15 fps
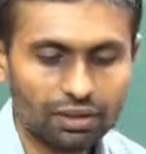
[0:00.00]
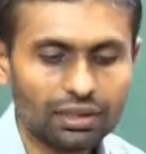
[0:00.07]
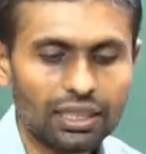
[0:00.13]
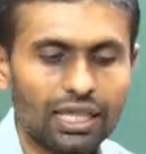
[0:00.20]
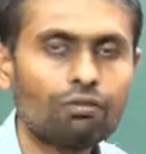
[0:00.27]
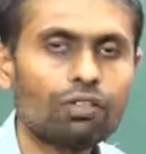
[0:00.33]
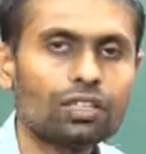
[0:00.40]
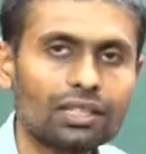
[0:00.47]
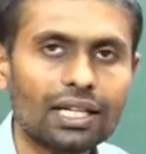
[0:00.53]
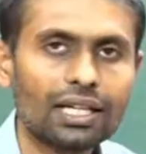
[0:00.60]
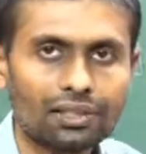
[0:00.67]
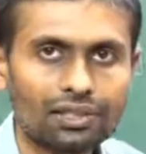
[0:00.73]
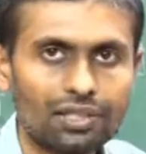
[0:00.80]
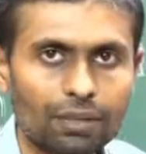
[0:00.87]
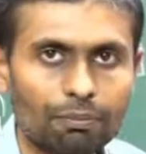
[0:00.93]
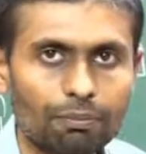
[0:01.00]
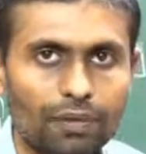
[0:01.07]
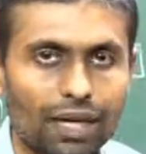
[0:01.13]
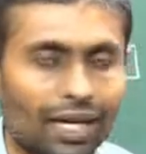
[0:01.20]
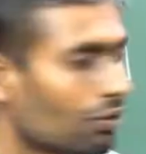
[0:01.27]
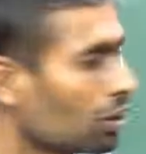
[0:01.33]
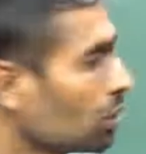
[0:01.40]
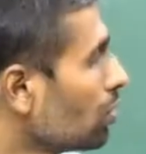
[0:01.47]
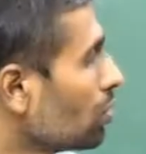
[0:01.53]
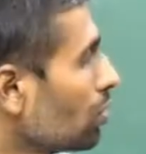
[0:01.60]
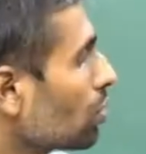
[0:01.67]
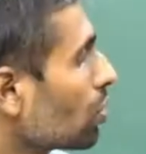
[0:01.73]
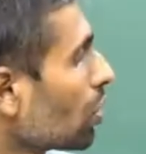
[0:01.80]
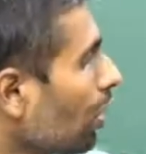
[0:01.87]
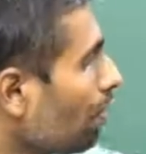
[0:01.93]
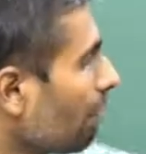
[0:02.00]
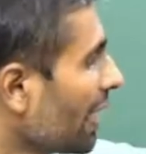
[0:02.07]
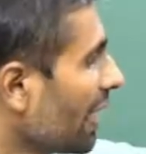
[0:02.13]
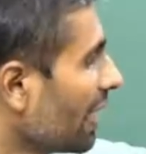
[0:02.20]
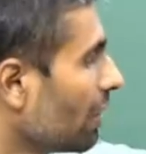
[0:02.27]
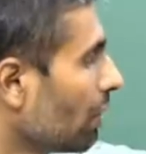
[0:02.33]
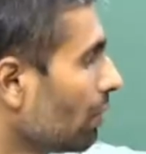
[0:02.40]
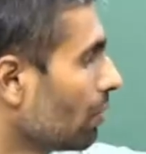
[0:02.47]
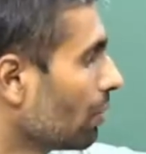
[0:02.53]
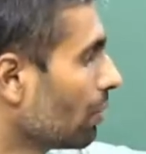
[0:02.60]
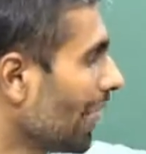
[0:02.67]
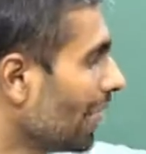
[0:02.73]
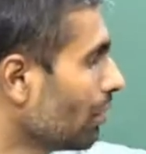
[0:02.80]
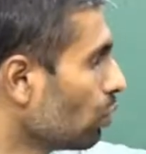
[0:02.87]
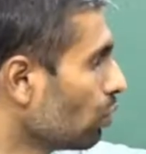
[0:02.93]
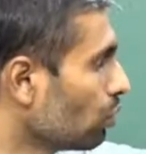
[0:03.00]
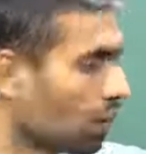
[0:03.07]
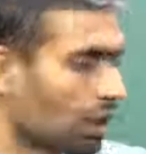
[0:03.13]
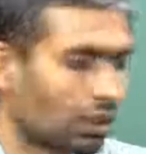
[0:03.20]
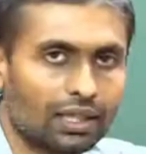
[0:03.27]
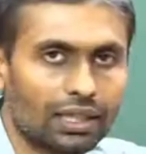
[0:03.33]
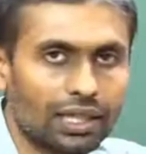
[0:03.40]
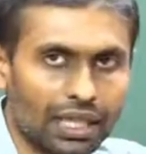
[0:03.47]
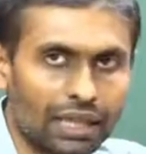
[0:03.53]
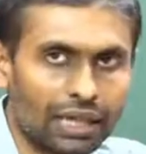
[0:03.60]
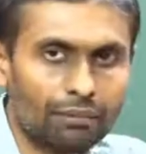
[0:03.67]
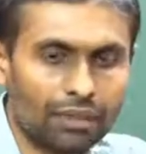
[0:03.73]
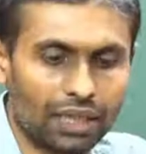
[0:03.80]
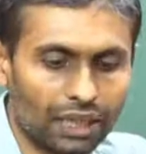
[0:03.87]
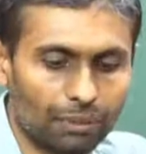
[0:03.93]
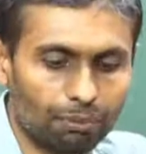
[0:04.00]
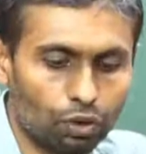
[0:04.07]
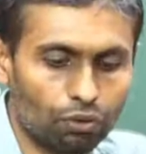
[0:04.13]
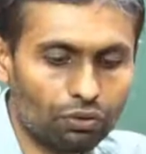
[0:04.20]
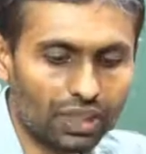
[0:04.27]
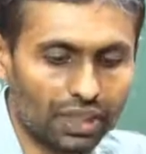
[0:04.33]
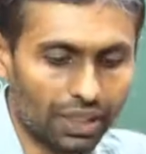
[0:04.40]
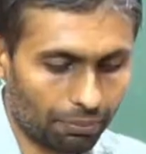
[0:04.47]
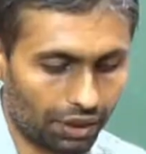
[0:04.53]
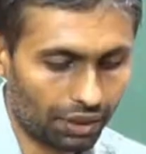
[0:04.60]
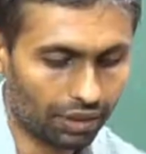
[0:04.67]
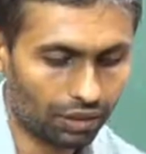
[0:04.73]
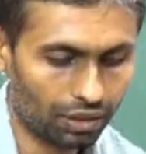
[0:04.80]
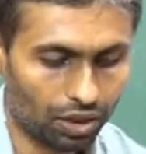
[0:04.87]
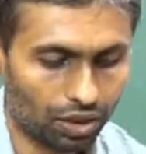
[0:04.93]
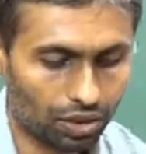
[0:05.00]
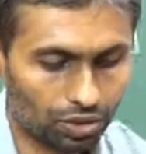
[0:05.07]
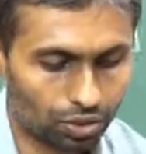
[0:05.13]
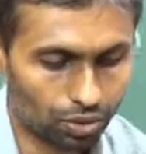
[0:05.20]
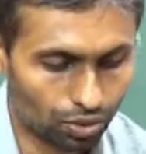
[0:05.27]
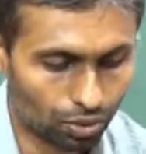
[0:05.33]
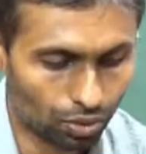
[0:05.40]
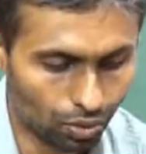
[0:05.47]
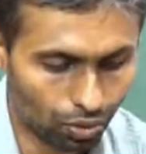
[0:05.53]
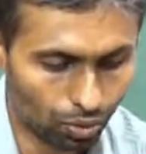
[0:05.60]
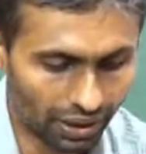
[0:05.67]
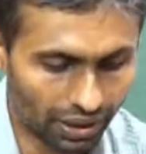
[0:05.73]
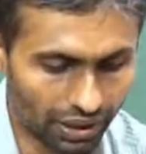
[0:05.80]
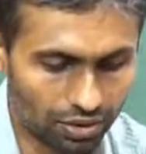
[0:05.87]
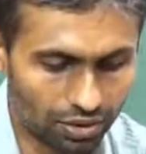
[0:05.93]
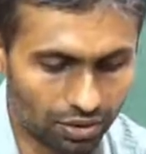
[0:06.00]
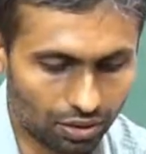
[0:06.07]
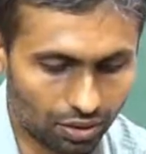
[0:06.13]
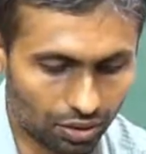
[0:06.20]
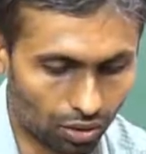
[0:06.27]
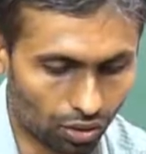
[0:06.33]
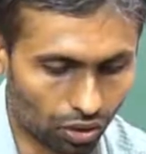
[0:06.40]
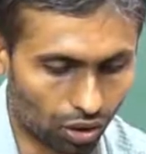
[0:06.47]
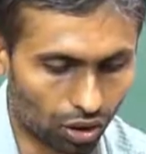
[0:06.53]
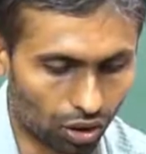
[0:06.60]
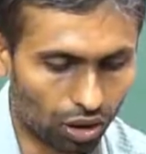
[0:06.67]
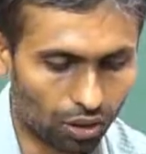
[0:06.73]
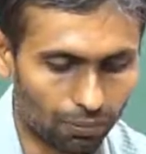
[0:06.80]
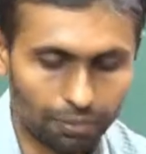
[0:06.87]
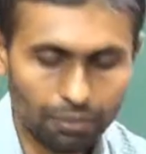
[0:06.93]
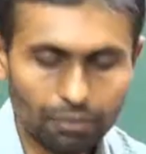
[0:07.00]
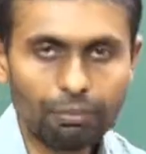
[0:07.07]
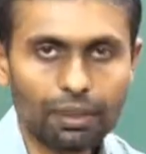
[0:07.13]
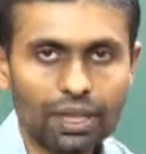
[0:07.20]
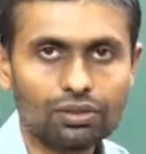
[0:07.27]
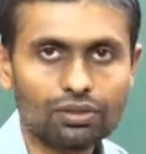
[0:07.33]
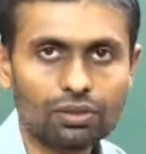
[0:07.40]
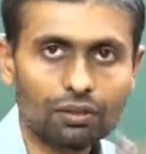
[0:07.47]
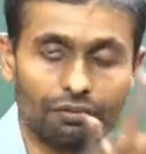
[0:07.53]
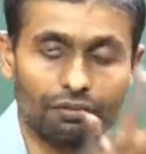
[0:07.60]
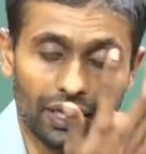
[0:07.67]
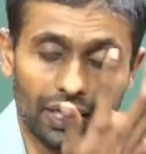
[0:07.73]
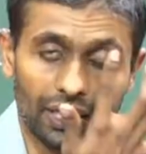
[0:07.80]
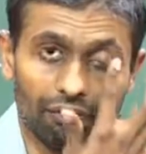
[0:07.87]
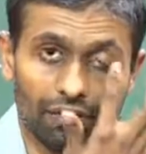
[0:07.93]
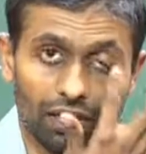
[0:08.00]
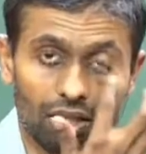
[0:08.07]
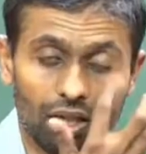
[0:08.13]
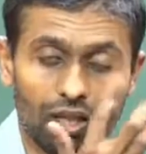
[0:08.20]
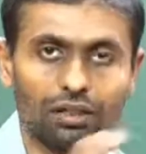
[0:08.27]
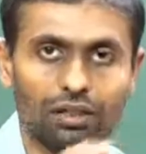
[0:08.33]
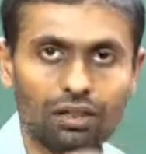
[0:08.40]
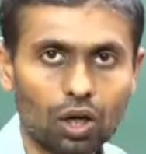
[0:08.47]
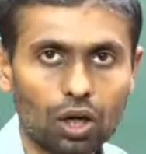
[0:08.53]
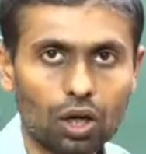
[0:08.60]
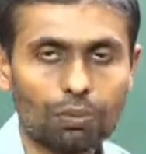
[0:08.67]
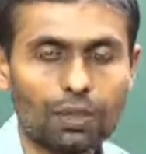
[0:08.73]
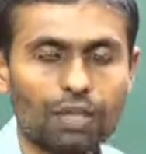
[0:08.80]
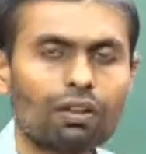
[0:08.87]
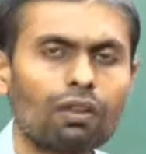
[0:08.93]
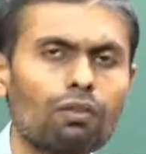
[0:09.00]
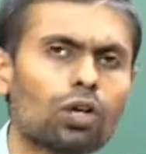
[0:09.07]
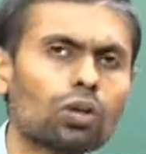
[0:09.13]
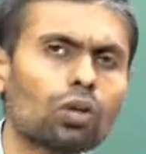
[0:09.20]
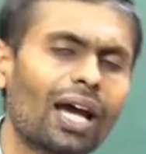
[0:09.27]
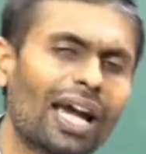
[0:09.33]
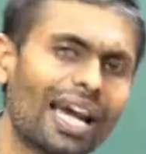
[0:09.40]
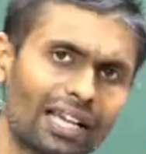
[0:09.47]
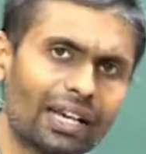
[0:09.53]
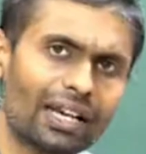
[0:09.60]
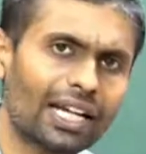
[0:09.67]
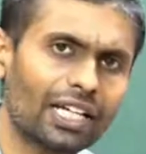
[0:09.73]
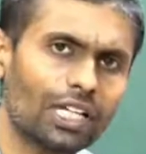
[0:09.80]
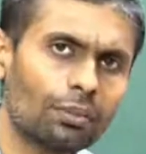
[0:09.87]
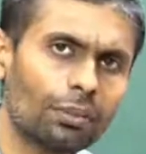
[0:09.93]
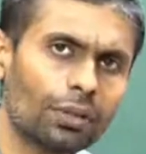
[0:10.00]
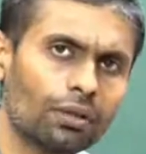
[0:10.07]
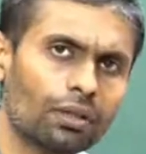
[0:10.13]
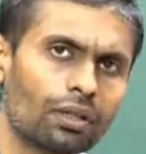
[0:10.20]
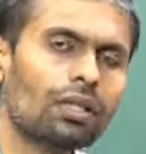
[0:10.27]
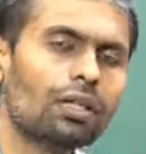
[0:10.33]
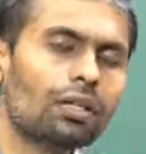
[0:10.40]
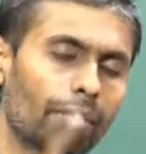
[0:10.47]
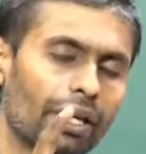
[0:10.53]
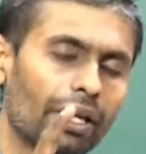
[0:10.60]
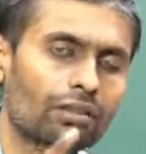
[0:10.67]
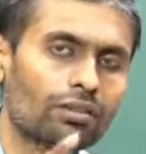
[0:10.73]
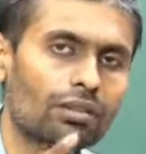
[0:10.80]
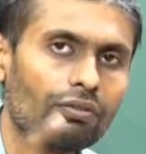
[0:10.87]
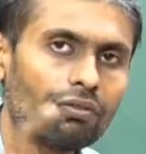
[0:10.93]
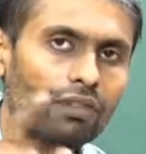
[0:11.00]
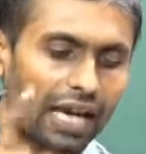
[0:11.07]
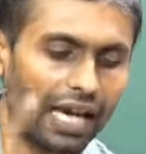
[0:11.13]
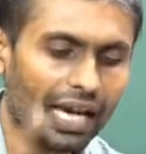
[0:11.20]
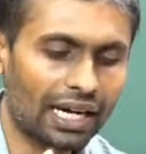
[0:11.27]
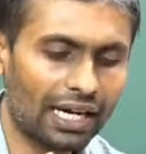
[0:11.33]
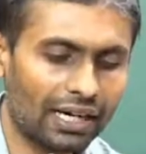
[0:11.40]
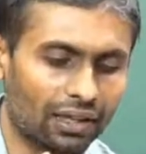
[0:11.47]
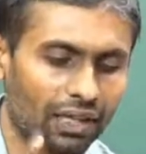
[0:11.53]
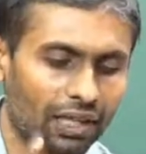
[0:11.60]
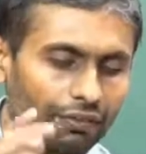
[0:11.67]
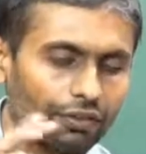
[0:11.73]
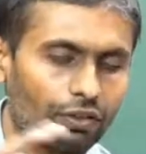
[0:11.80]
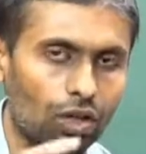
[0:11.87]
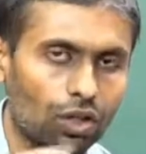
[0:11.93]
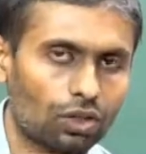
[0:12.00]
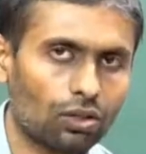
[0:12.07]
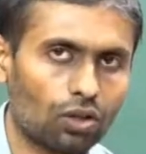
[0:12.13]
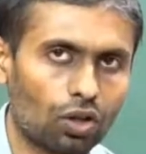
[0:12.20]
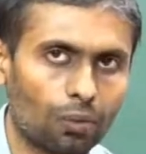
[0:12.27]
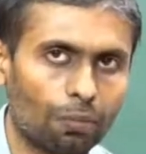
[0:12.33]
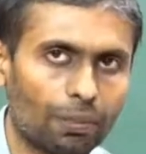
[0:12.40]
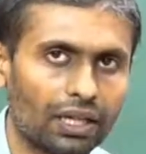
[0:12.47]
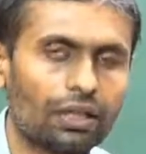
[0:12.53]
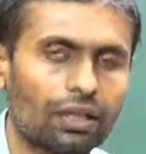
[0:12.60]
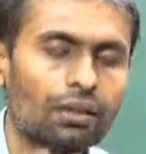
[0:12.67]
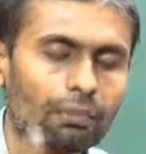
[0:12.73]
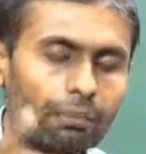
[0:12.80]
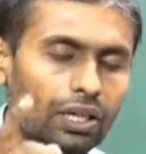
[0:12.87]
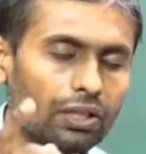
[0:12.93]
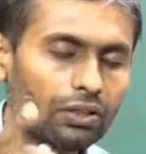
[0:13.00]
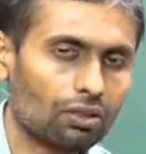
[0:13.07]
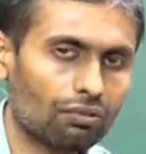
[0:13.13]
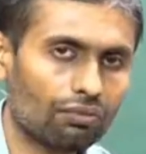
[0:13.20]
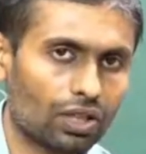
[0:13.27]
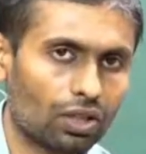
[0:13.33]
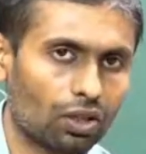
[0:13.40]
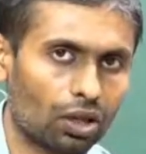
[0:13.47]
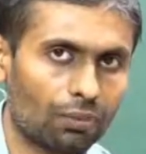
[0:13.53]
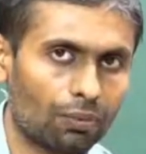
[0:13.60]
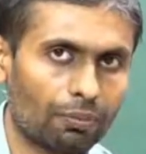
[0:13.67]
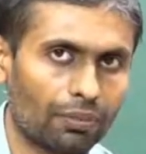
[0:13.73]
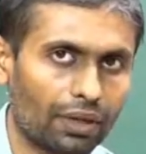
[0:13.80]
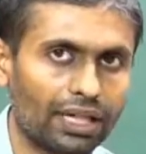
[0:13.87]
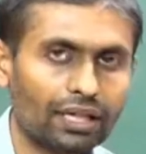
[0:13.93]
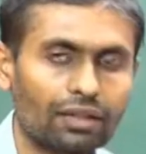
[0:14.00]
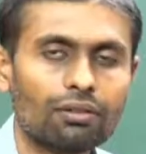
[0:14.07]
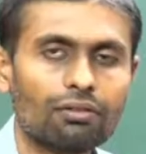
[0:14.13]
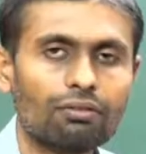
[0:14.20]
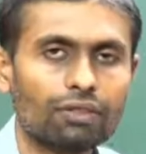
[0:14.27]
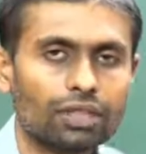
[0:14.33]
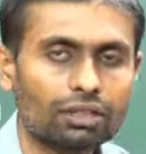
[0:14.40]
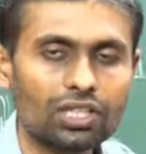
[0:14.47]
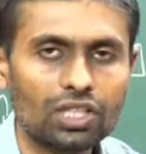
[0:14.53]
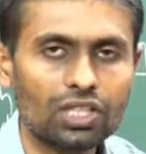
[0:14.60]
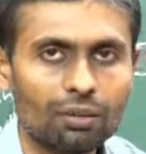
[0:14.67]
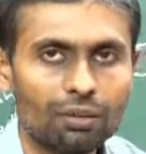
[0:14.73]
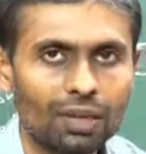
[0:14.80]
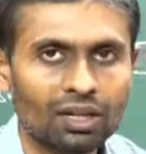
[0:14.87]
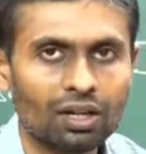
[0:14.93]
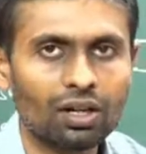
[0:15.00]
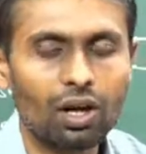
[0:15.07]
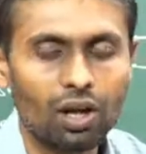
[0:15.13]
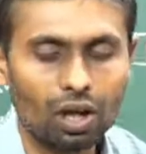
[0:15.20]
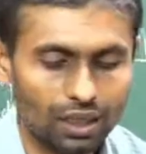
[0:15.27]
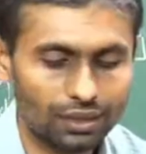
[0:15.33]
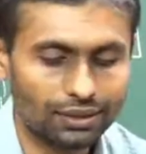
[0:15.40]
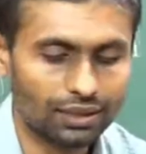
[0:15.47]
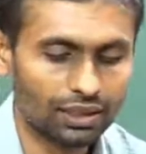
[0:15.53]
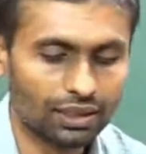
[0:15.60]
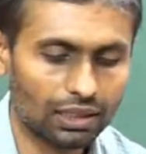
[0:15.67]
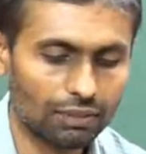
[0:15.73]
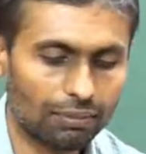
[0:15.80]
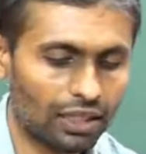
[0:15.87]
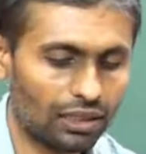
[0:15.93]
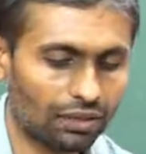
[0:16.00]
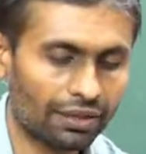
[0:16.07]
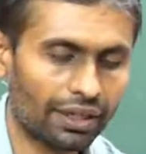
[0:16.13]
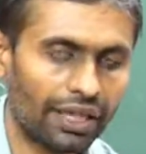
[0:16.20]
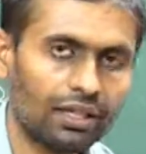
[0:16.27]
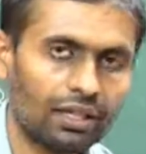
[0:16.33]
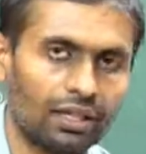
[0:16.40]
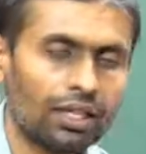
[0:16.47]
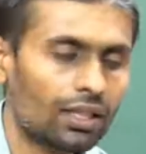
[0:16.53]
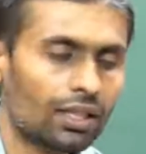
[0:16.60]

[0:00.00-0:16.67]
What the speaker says: Then what's the next step? I want to drop an attribute. I don't want that M type, movie type, right? So to do it, drop, make use of a keyword called drop. If I want to add an attribute, make use of add. If you want to drop it, make use of a drop, right? With which command? Alter command, right?